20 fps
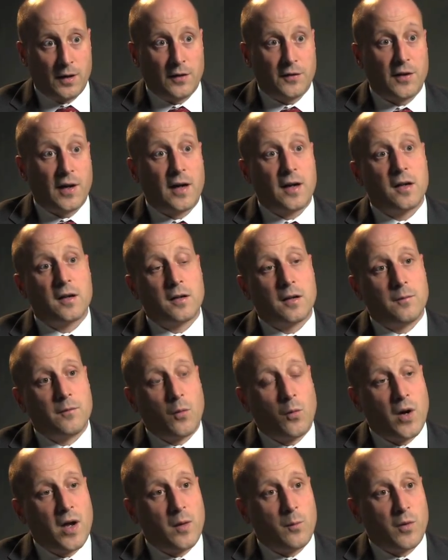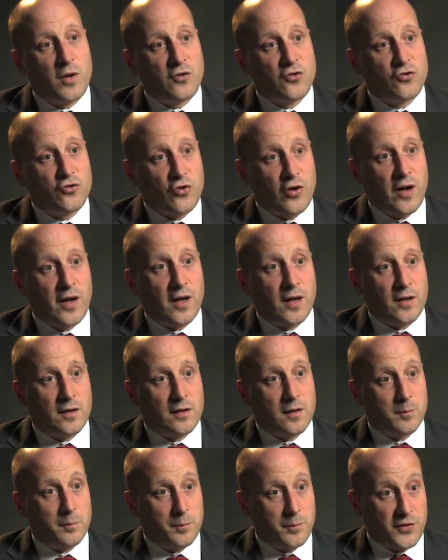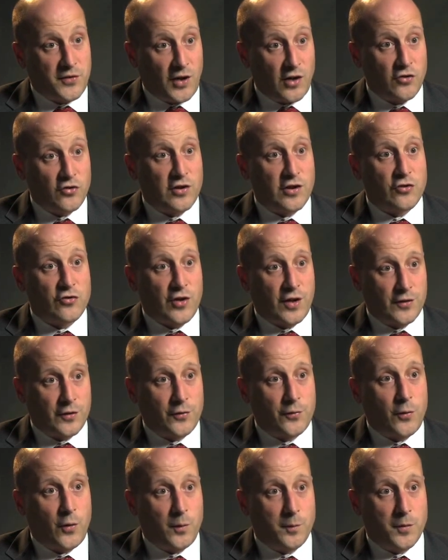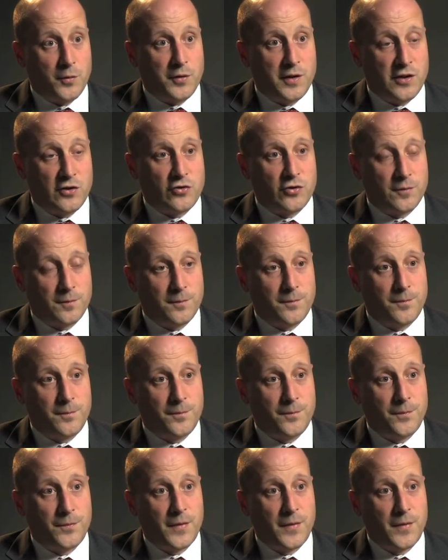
It's anchored in the way in which trade can potentially transform the region.